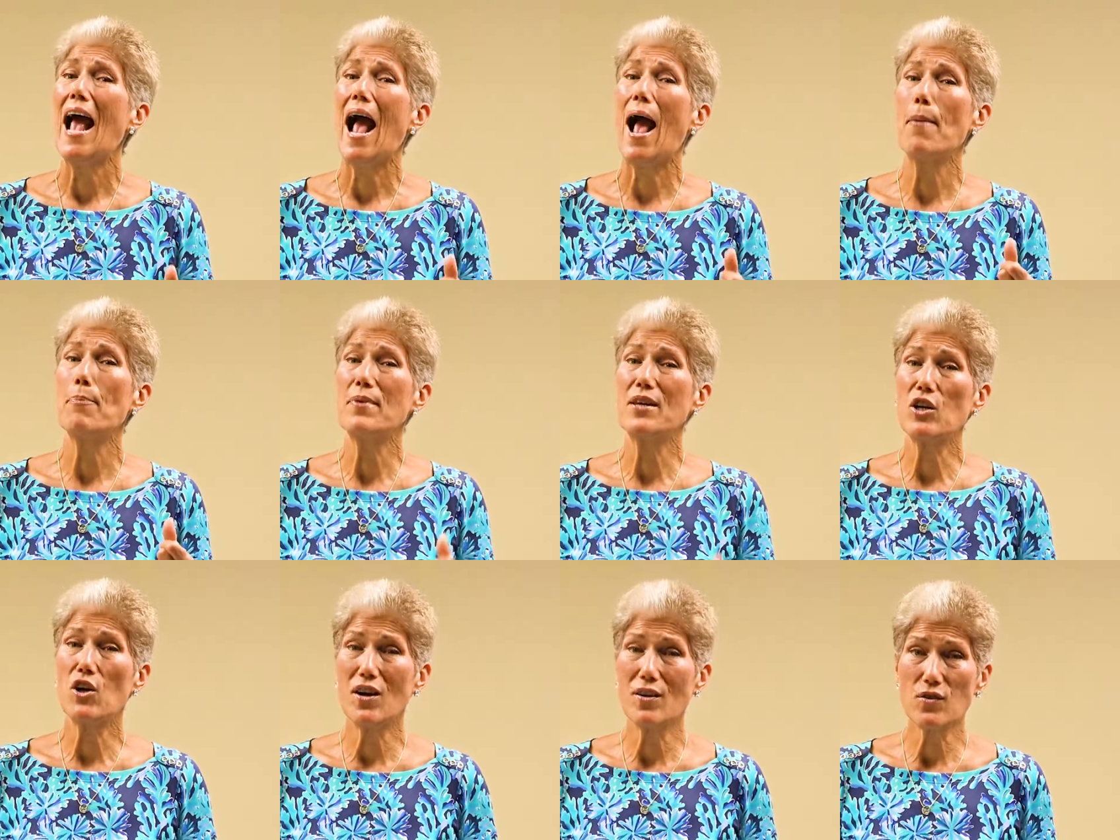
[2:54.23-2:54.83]
And
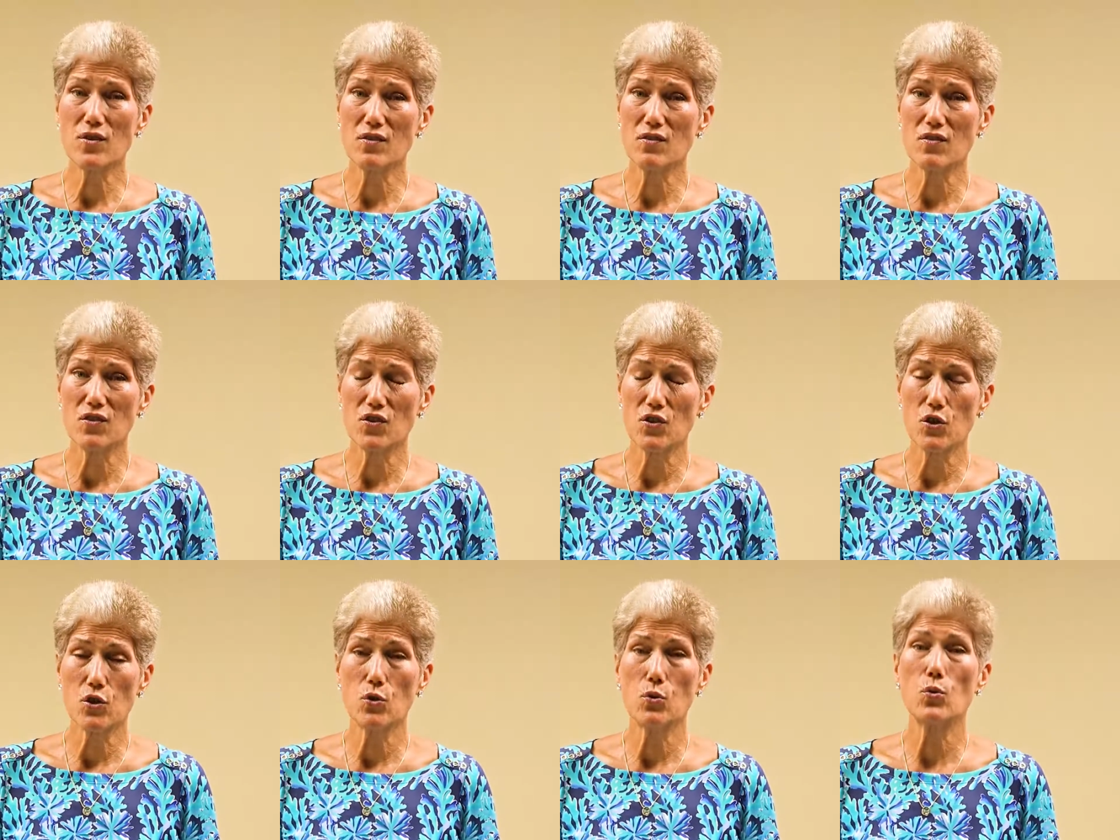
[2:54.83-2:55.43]
because this
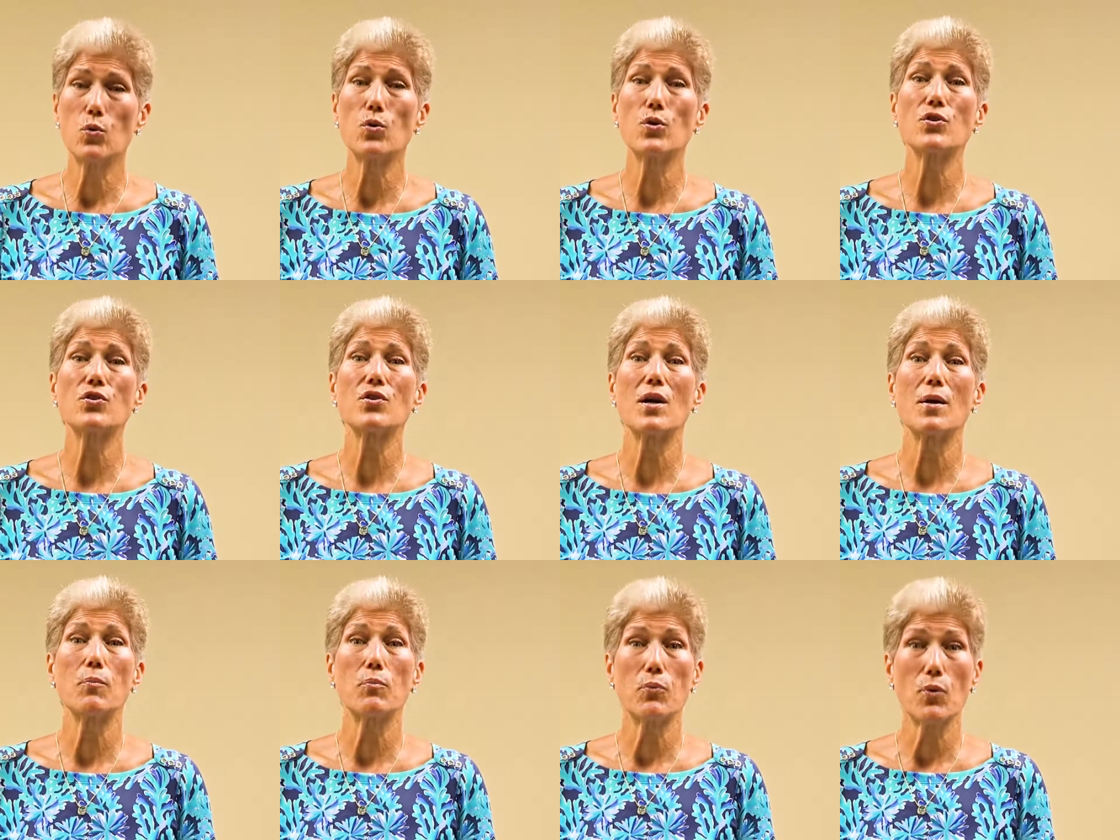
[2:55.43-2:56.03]
is a new
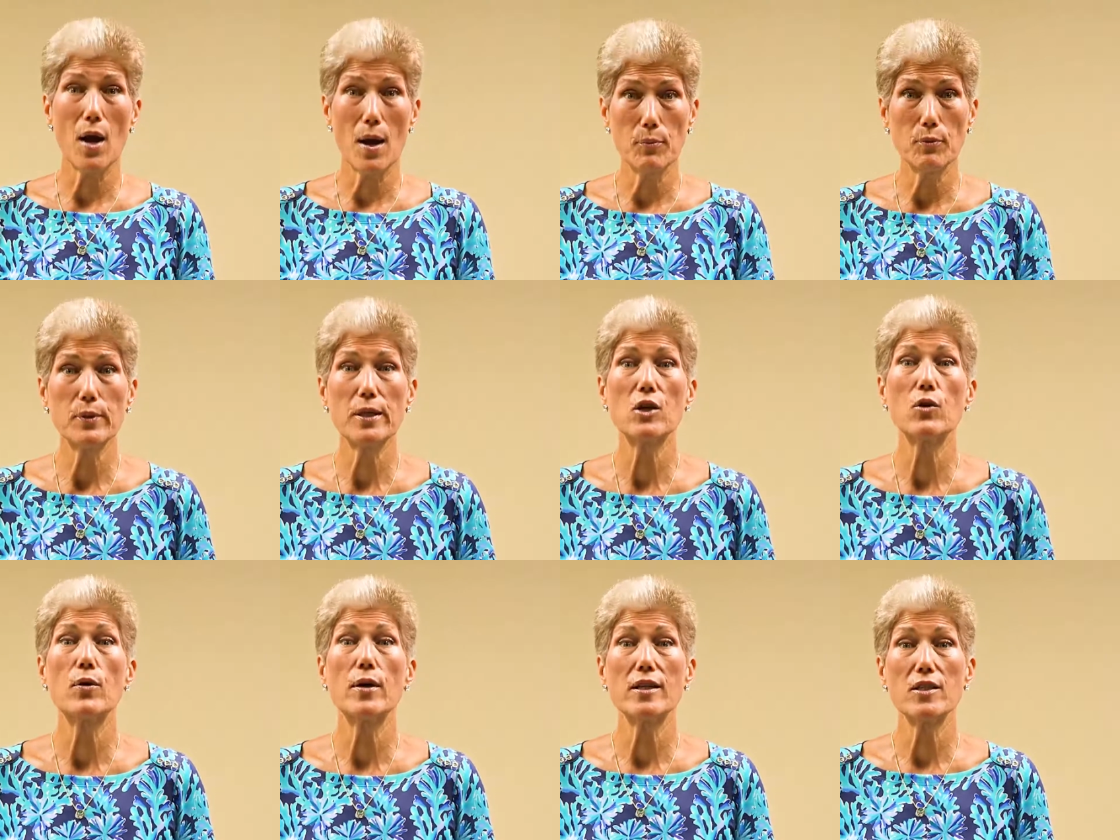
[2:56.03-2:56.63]
course, I'm probably
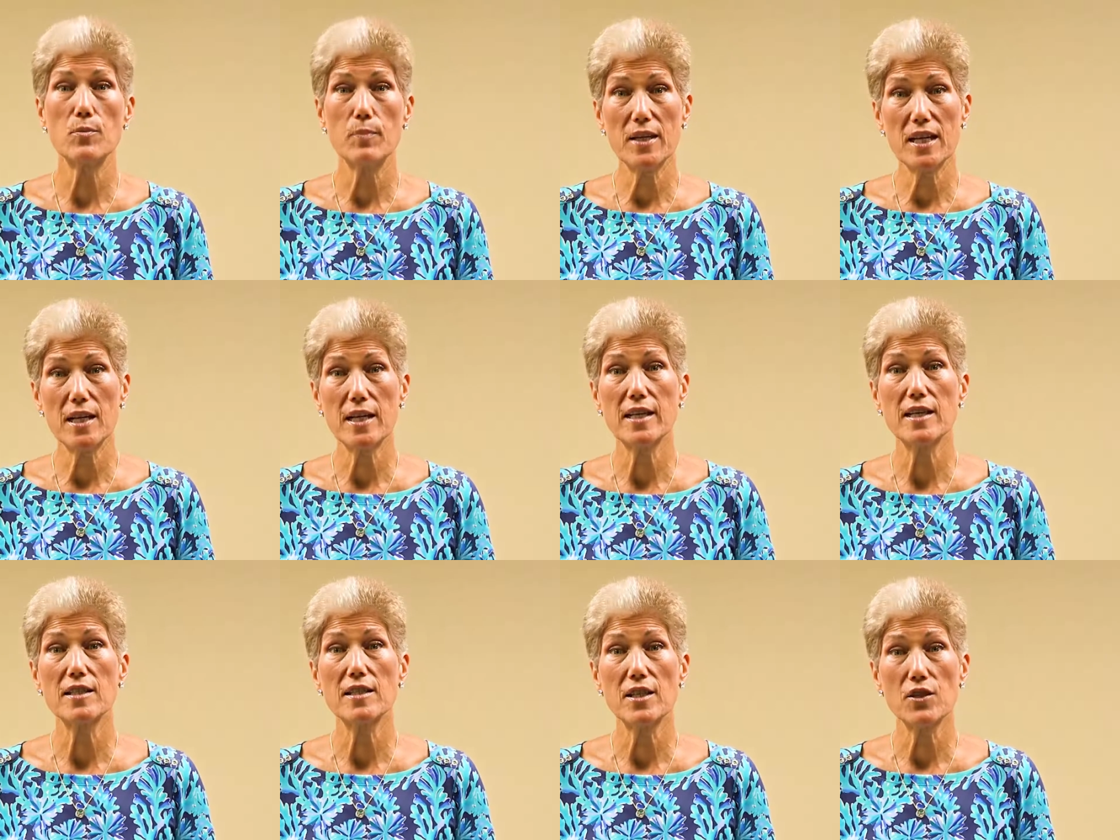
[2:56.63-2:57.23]
going to be
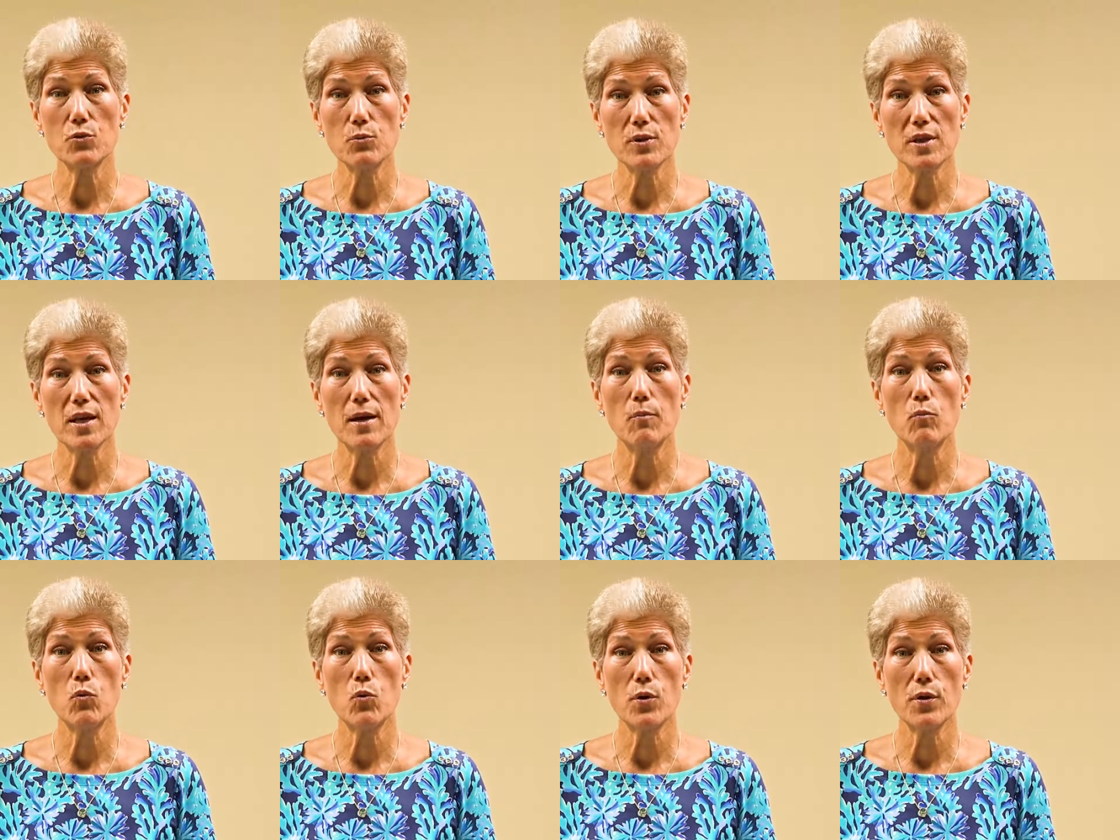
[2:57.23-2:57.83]
getting in touch with
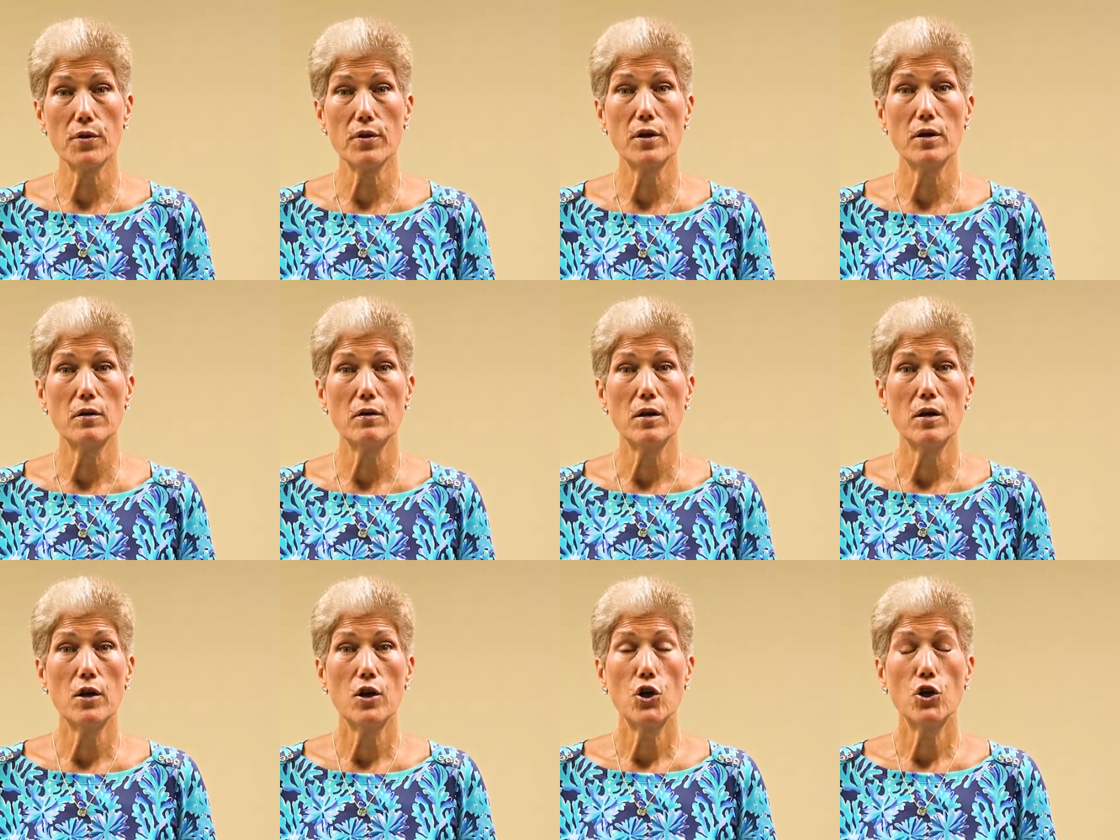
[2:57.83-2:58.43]
them more than